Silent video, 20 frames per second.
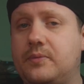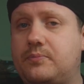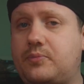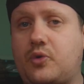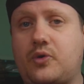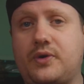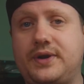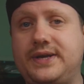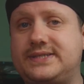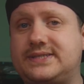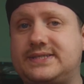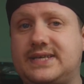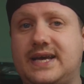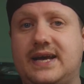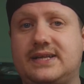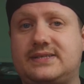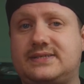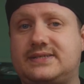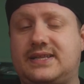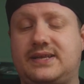
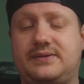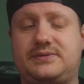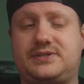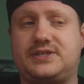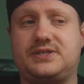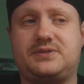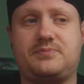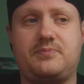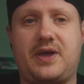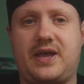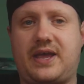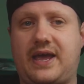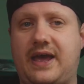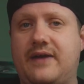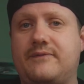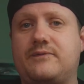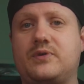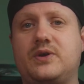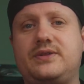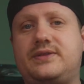presets that just make
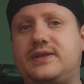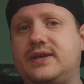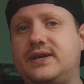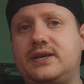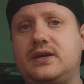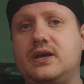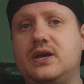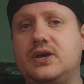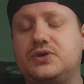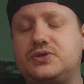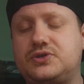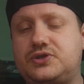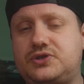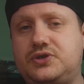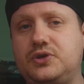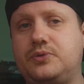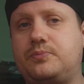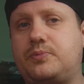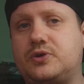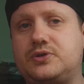everything
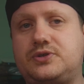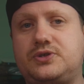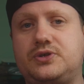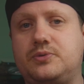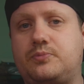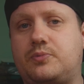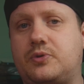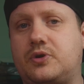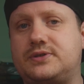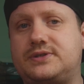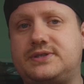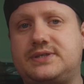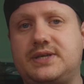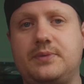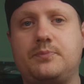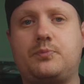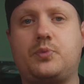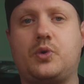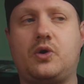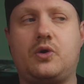super, super
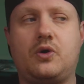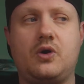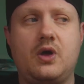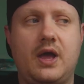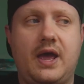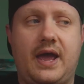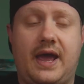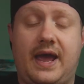simple,